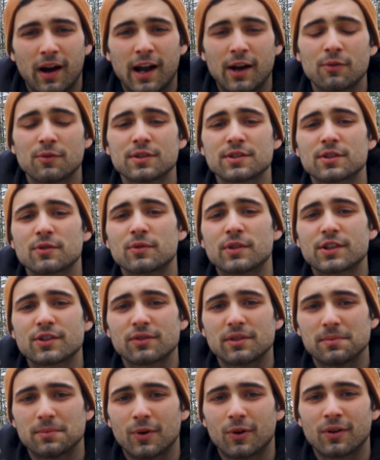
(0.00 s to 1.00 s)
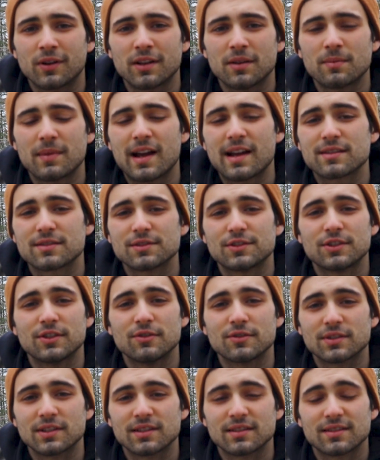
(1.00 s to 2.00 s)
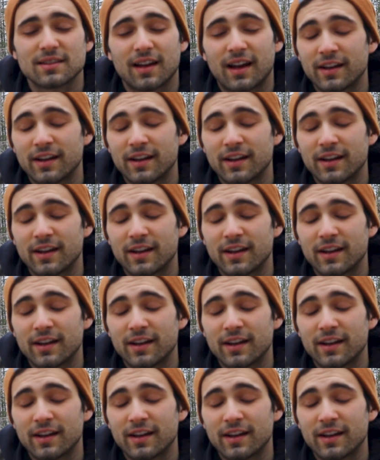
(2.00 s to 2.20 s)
I was originally born in Massachusetts.